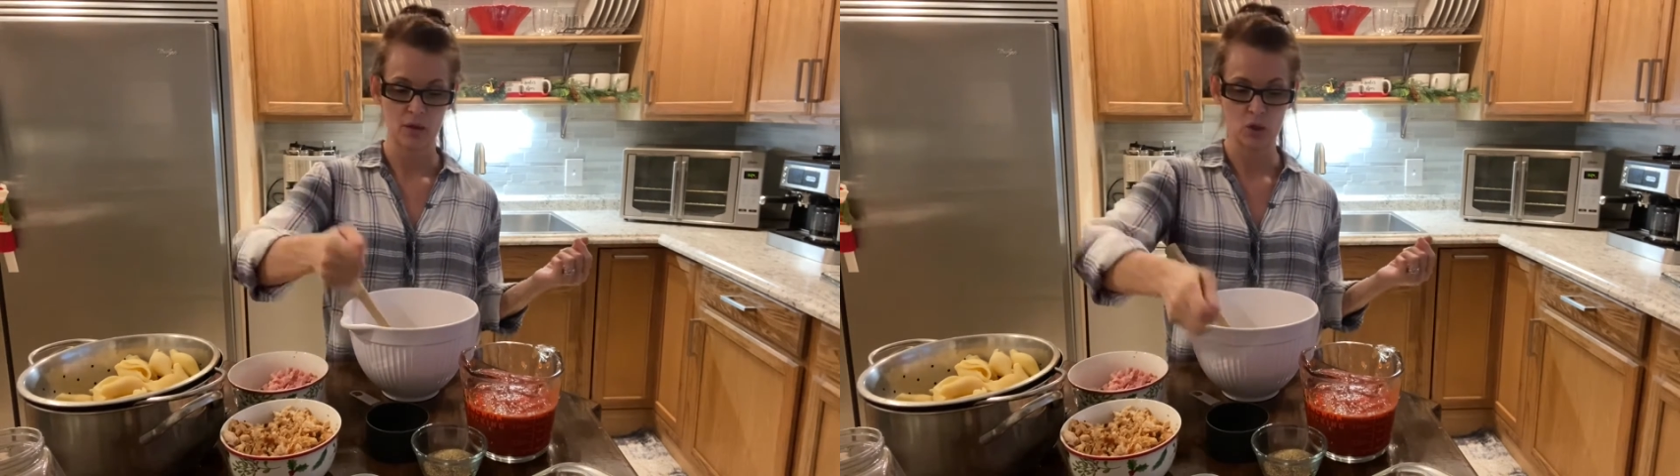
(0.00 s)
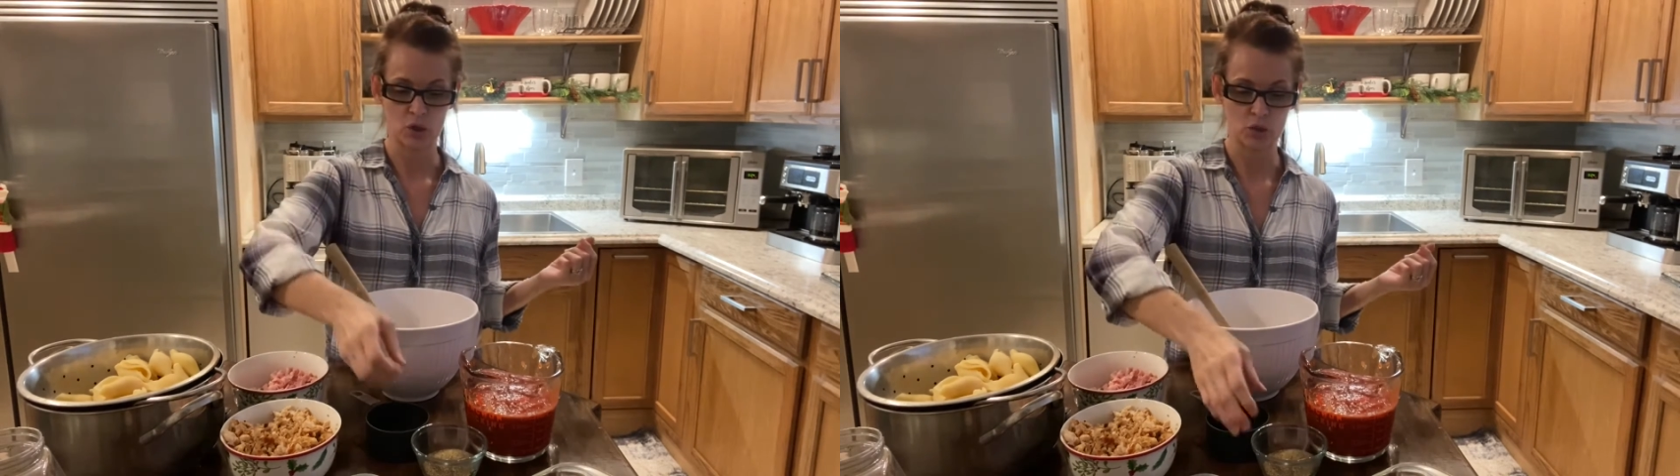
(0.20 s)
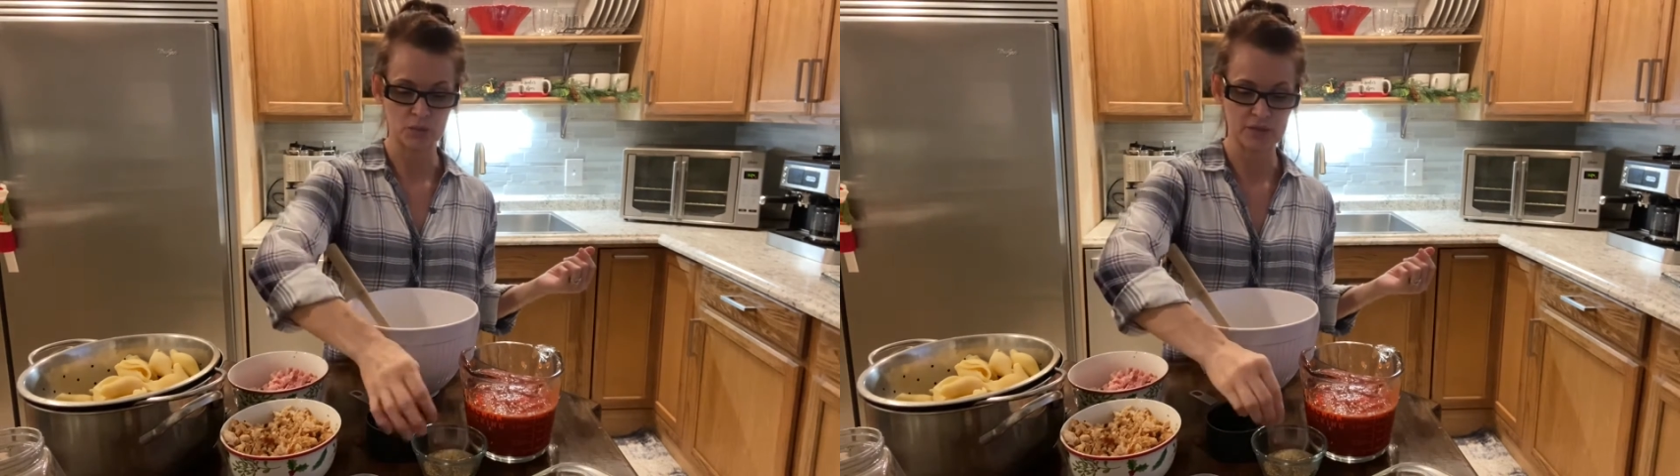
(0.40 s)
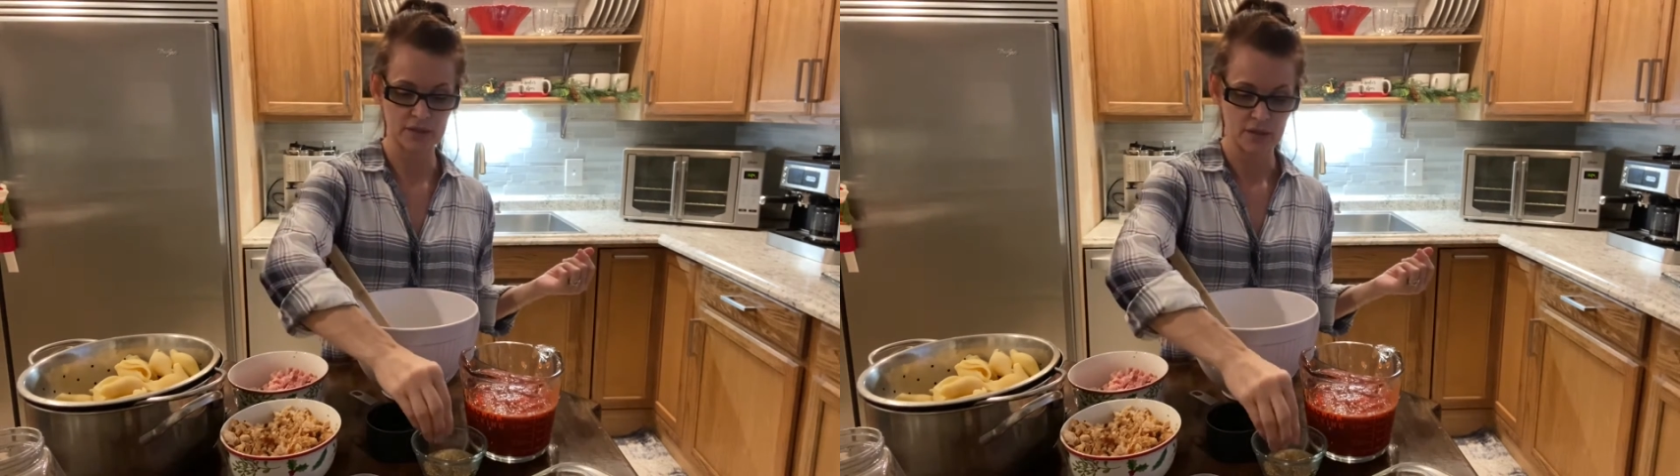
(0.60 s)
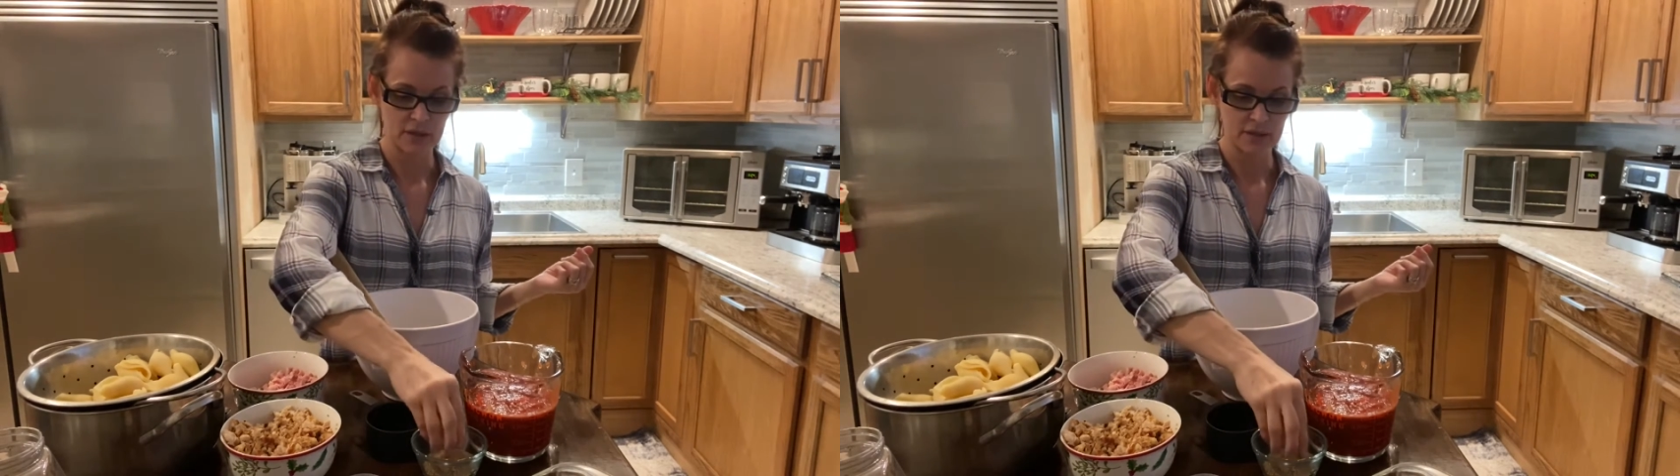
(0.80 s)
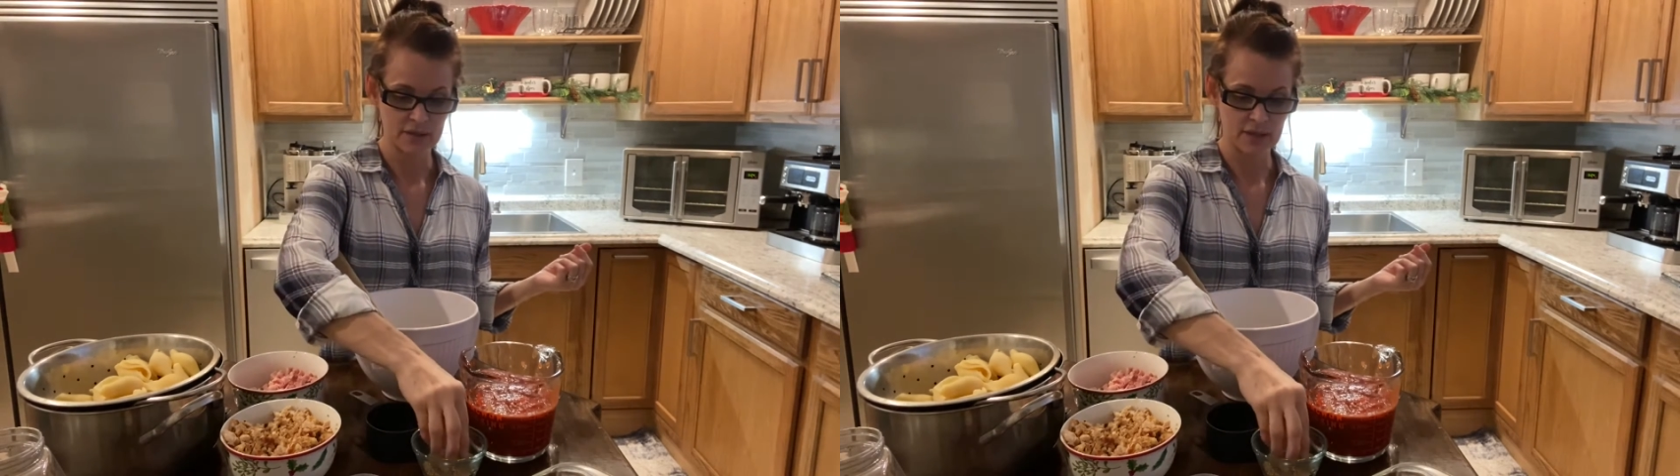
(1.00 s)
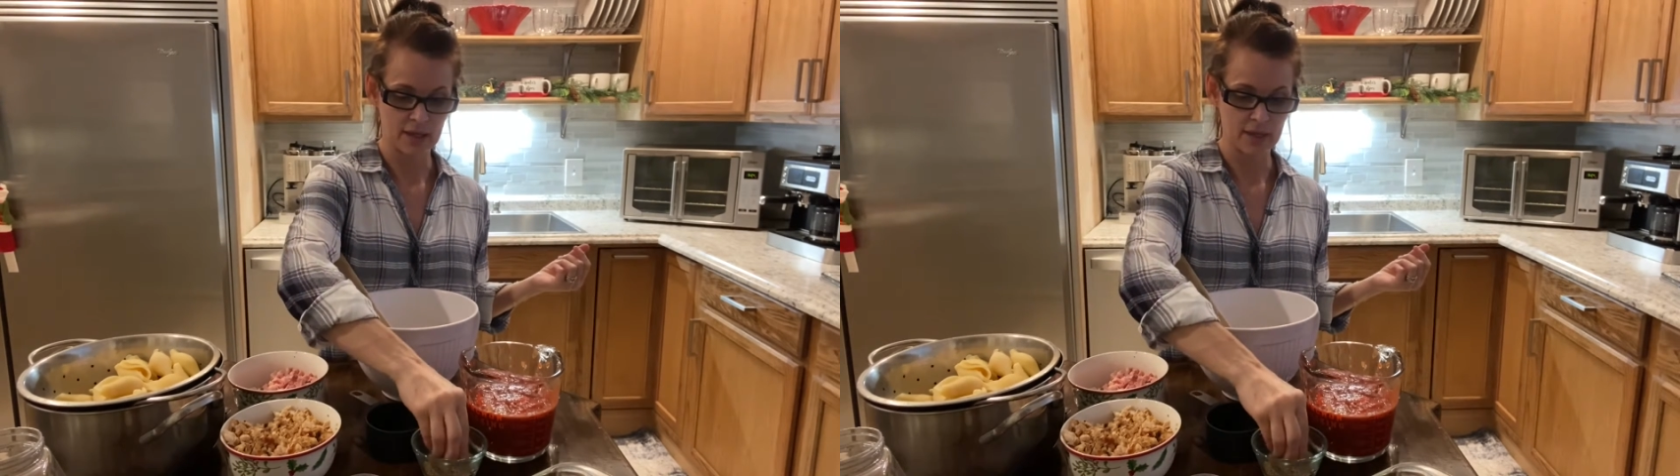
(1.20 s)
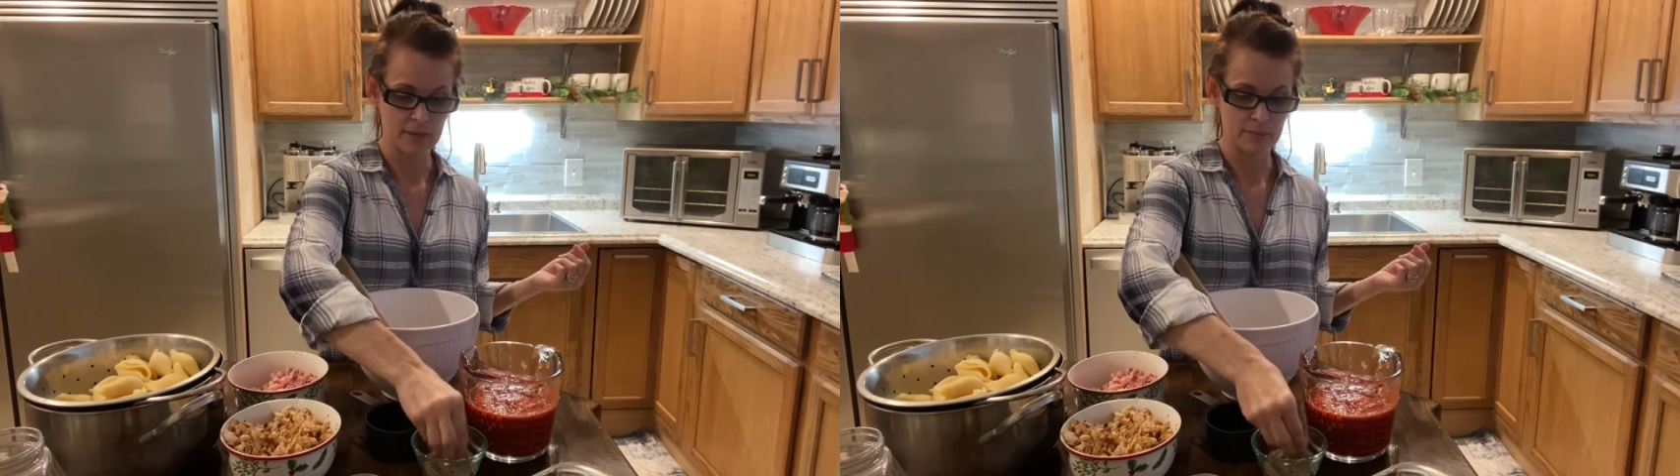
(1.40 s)
herbs.
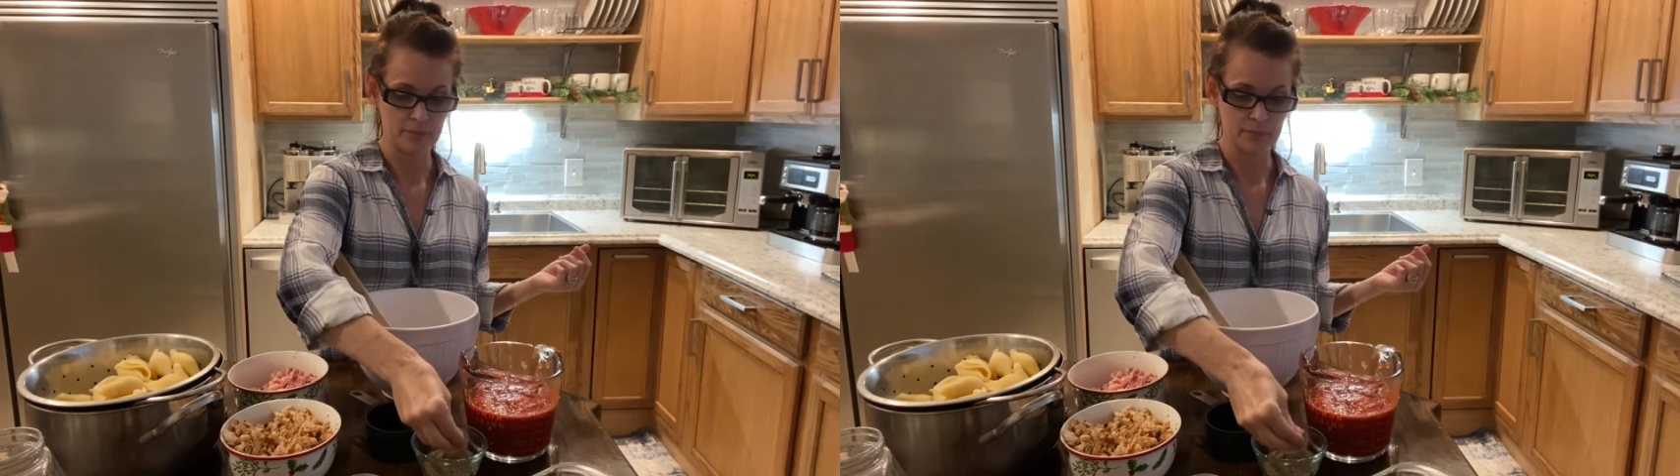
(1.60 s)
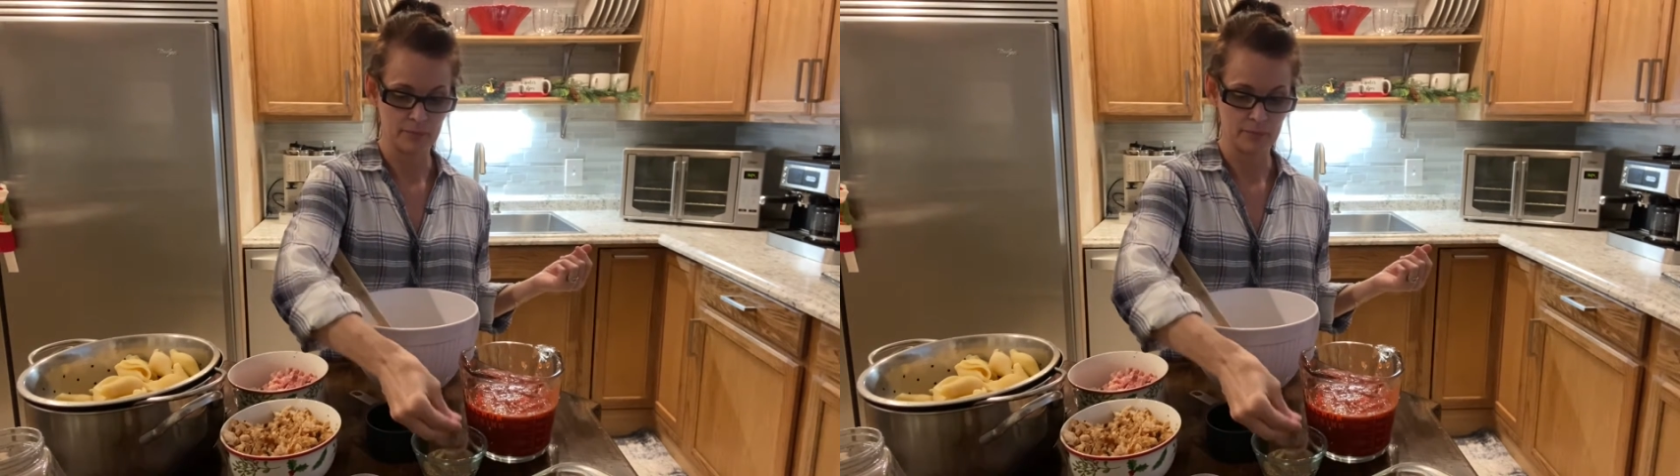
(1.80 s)
Some